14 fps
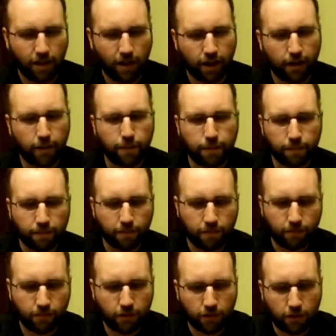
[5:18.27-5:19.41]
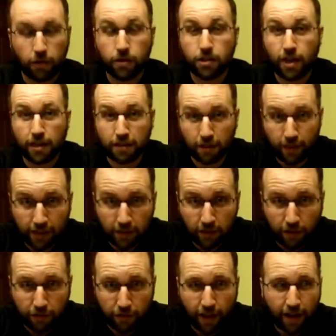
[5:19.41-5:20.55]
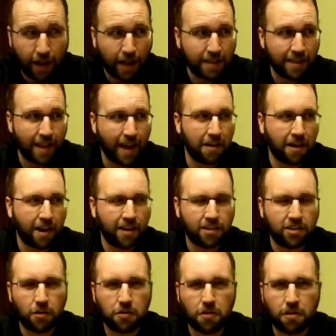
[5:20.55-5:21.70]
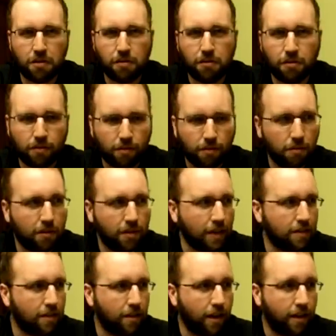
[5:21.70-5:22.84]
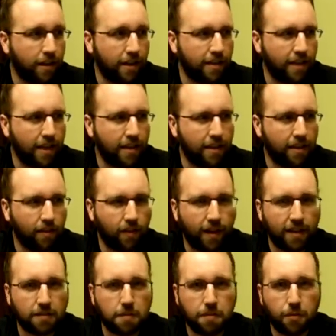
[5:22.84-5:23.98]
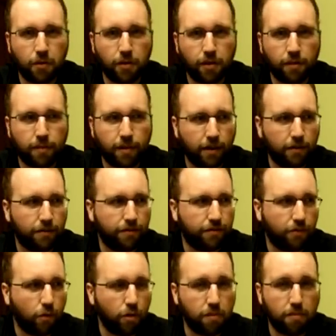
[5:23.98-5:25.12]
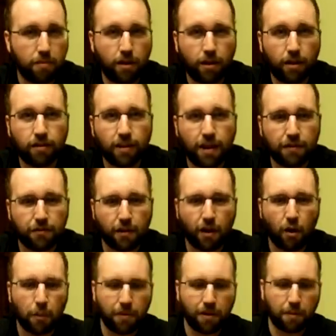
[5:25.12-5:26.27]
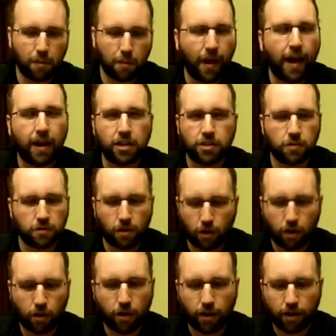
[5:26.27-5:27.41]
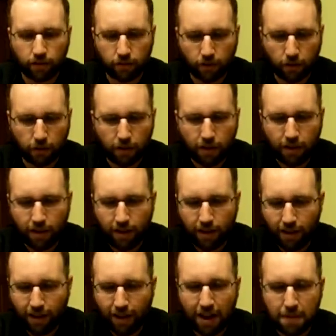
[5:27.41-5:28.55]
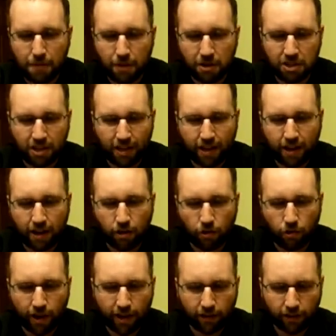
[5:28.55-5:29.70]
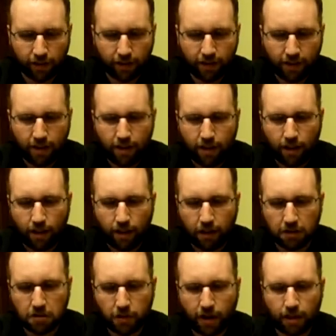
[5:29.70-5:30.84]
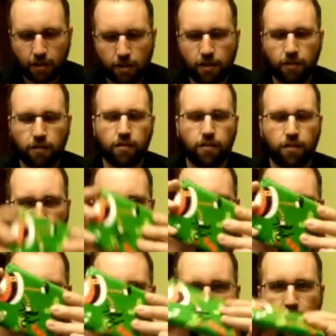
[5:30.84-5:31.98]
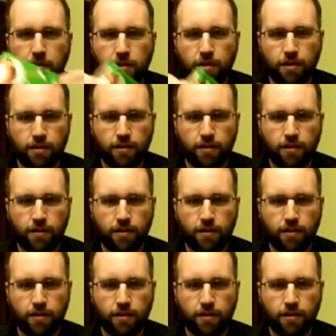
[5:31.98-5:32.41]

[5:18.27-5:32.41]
Um, so Jason, thanks a lot for that. I, I, I joked with you through text, and I that didn't last me more than about 40 minutes. After I opened up the package, it was all gone. So I appreciate that greatly. Uh, also got this nicely wrapped.